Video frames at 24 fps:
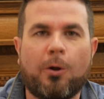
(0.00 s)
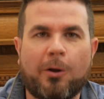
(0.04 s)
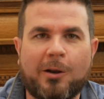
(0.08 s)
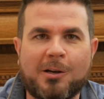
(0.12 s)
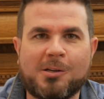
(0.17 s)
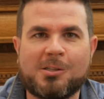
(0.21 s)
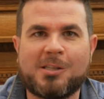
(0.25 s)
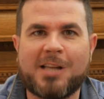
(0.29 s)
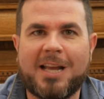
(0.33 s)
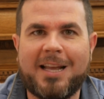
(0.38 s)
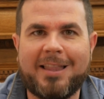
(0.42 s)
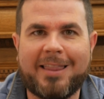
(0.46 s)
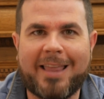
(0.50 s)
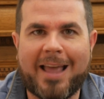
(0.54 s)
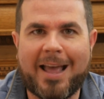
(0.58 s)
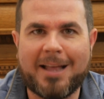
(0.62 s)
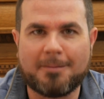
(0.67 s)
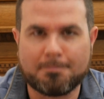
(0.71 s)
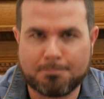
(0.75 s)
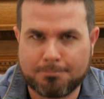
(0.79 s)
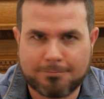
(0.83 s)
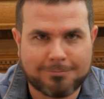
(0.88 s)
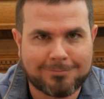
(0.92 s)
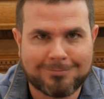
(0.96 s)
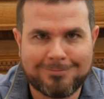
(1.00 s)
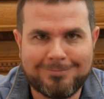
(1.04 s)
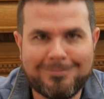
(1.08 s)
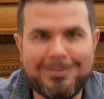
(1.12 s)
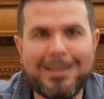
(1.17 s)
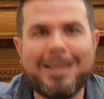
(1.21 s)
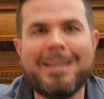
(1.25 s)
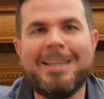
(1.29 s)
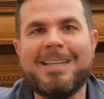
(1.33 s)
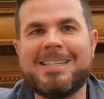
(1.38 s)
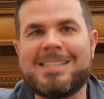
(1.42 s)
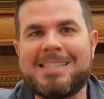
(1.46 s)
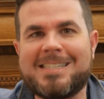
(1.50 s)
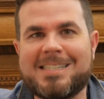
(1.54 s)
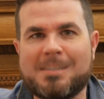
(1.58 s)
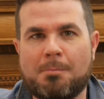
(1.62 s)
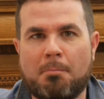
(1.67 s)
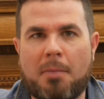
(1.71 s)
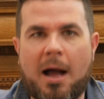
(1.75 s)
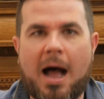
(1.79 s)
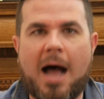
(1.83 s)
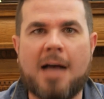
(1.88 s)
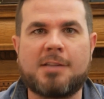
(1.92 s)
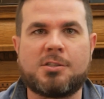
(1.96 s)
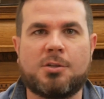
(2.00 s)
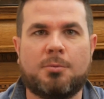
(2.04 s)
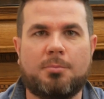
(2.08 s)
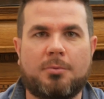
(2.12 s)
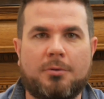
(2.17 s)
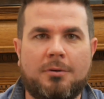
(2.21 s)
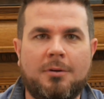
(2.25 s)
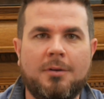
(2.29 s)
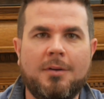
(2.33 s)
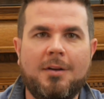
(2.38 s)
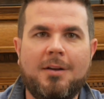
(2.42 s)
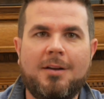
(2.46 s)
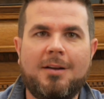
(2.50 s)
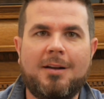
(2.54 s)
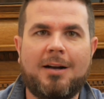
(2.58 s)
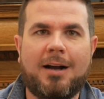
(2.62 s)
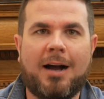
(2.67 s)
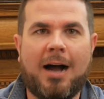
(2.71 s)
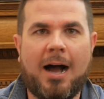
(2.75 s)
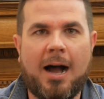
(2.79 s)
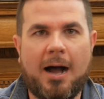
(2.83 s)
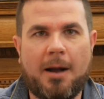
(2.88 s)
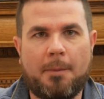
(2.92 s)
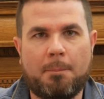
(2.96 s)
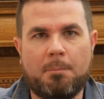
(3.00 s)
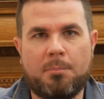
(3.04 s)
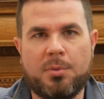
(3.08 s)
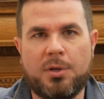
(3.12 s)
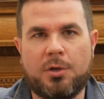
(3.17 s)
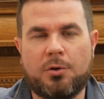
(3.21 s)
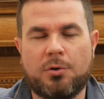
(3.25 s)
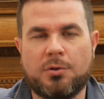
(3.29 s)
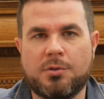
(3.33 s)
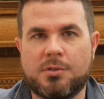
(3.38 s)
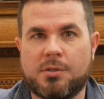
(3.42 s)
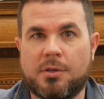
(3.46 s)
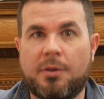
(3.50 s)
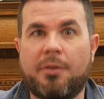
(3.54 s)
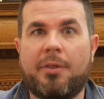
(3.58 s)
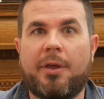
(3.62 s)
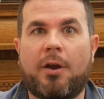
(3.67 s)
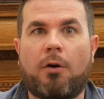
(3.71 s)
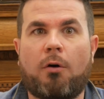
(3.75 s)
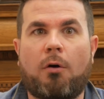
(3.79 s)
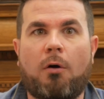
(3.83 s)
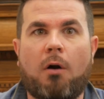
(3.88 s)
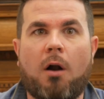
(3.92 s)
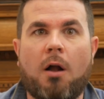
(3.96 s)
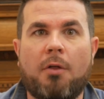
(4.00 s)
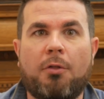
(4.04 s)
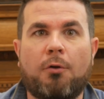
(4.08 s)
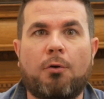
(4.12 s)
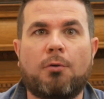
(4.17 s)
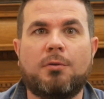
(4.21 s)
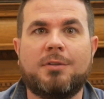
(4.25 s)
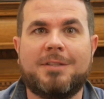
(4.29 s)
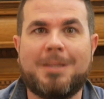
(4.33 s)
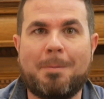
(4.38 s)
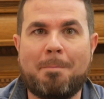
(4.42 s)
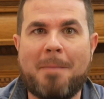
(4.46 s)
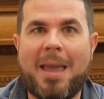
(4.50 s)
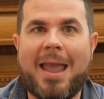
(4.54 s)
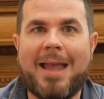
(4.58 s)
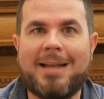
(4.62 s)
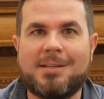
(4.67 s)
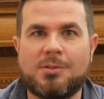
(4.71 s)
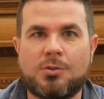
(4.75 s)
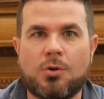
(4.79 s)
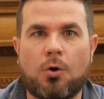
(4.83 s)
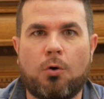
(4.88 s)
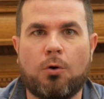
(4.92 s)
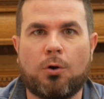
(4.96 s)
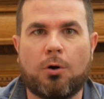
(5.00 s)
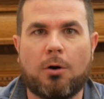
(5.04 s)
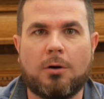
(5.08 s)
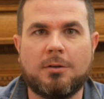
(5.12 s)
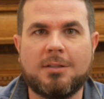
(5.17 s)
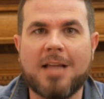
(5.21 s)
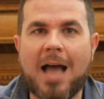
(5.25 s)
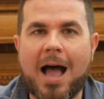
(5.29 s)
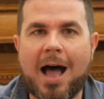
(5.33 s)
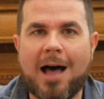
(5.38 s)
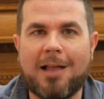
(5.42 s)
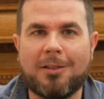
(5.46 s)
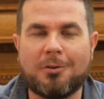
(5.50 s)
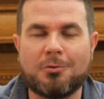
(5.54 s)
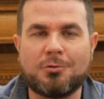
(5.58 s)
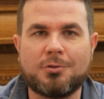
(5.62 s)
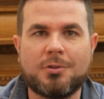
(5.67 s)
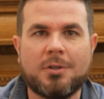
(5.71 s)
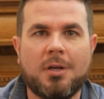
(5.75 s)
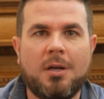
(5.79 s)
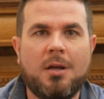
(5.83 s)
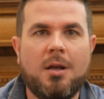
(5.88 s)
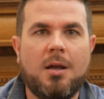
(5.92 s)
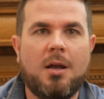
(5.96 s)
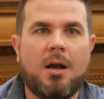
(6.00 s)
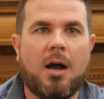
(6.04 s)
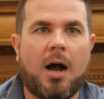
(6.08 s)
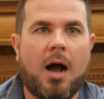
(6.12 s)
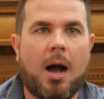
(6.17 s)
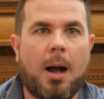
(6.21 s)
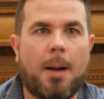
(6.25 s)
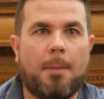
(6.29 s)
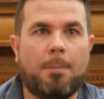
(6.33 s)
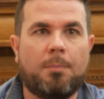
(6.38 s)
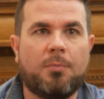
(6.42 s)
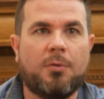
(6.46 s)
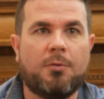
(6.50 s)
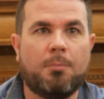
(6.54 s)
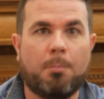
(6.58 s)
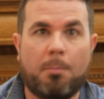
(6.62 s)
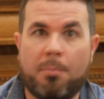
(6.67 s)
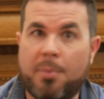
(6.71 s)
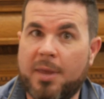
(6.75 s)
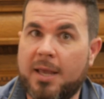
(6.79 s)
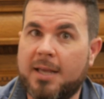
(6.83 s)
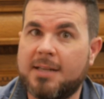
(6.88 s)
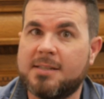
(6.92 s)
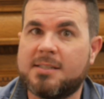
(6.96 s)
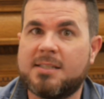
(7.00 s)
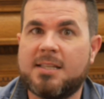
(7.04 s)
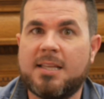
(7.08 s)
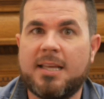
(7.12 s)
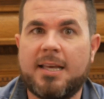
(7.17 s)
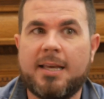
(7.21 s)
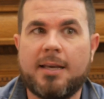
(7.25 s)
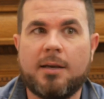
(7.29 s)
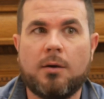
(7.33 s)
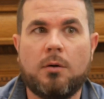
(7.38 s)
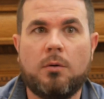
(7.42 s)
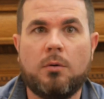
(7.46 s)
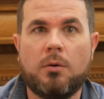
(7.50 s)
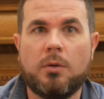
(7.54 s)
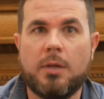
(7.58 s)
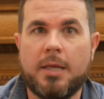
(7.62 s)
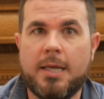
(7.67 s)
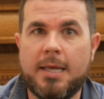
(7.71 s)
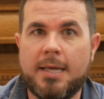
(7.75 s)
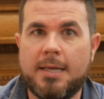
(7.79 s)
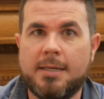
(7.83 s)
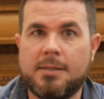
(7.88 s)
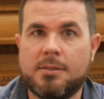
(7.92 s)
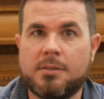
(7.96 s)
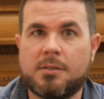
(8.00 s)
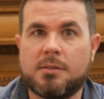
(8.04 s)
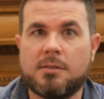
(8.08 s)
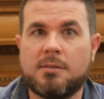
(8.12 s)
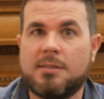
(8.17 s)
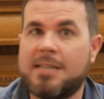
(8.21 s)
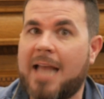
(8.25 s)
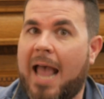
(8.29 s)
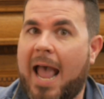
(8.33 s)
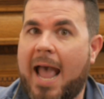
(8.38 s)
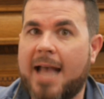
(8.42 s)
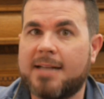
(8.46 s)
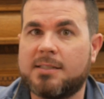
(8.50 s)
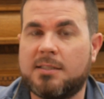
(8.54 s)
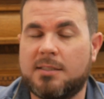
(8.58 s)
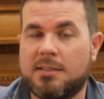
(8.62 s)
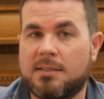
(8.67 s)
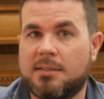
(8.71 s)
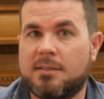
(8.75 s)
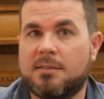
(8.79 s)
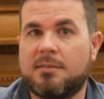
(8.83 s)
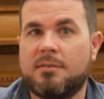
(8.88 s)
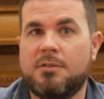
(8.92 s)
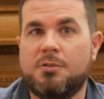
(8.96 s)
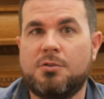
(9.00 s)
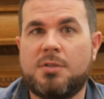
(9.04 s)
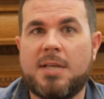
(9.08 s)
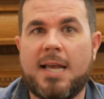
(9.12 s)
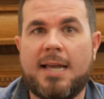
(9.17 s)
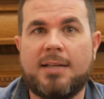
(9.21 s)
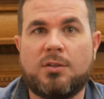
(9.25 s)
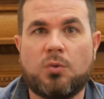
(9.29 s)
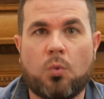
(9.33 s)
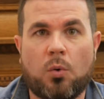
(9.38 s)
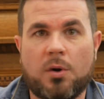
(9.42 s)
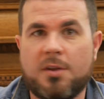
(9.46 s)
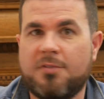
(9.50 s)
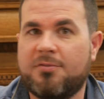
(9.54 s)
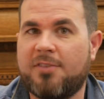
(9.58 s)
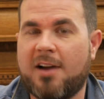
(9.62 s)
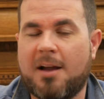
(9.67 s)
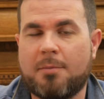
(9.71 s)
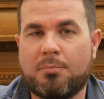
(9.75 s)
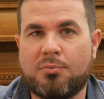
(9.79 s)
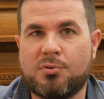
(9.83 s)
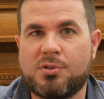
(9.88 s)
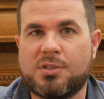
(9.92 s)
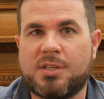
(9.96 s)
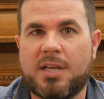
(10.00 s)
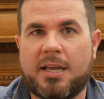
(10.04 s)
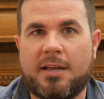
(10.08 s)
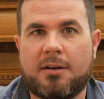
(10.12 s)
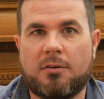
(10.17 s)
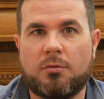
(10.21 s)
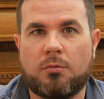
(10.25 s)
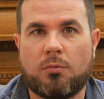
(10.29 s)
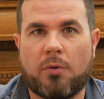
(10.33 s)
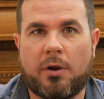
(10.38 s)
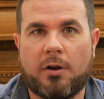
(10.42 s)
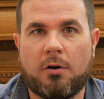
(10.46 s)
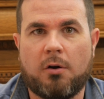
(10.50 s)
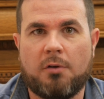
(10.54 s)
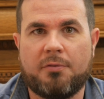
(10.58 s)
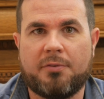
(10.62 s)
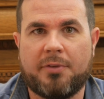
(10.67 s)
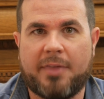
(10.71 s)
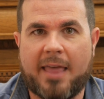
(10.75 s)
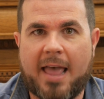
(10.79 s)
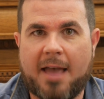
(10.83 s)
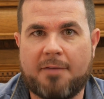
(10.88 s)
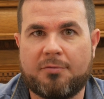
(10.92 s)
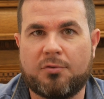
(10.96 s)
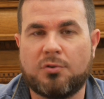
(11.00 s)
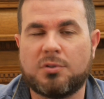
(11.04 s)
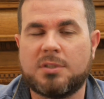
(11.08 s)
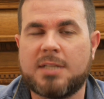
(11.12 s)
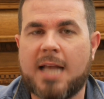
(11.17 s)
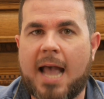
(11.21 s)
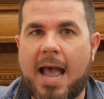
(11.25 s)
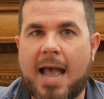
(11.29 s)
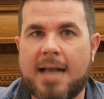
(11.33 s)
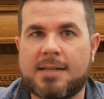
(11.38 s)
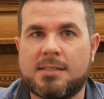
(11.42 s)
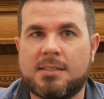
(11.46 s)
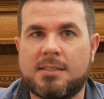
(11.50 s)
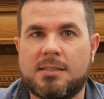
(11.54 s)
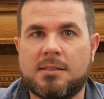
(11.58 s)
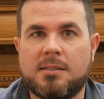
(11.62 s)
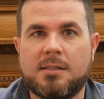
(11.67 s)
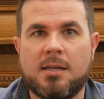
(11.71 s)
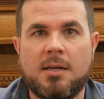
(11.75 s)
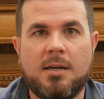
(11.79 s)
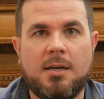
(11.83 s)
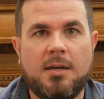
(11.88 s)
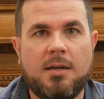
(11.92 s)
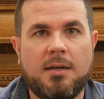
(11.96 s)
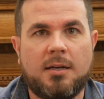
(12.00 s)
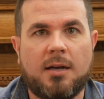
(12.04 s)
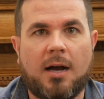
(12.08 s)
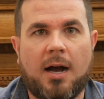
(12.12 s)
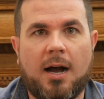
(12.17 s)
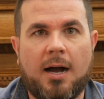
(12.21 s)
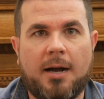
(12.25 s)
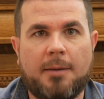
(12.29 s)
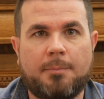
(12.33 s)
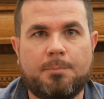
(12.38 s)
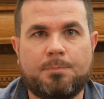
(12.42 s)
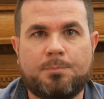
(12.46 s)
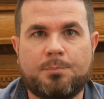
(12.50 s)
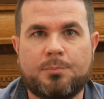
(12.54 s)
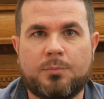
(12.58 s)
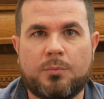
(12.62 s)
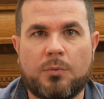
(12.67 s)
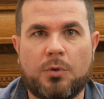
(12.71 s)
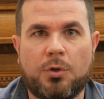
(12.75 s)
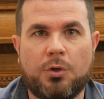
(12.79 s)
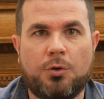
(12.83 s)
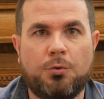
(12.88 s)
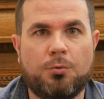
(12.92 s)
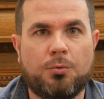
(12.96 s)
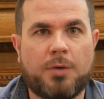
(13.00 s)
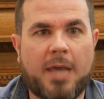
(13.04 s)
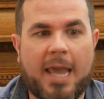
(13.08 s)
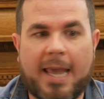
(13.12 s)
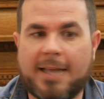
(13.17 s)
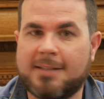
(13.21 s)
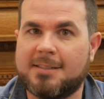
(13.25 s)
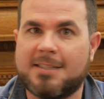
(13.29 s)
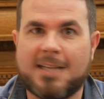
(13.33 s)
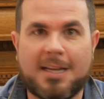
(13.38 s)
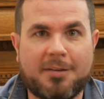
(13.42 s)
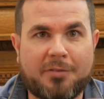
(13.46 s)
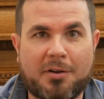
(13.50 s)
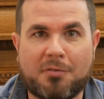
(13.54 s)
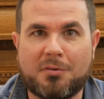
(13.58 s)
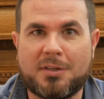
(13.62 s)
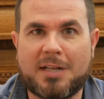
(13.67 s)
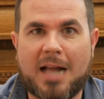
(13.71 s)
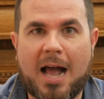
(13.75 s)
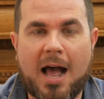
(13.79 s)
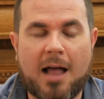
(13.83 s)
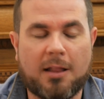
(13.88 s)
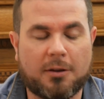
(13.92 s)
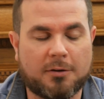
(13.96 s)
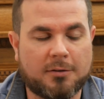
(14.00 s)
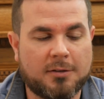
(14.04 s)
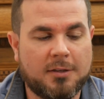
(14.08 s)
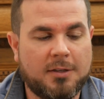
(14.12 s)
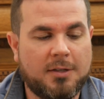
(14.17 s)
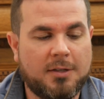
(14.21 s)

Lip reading: understand that this isn't possible because there are other demands on our dollars. Biggest thing is taxes. You take 25% right off of that for taxes. You can't save every dollar.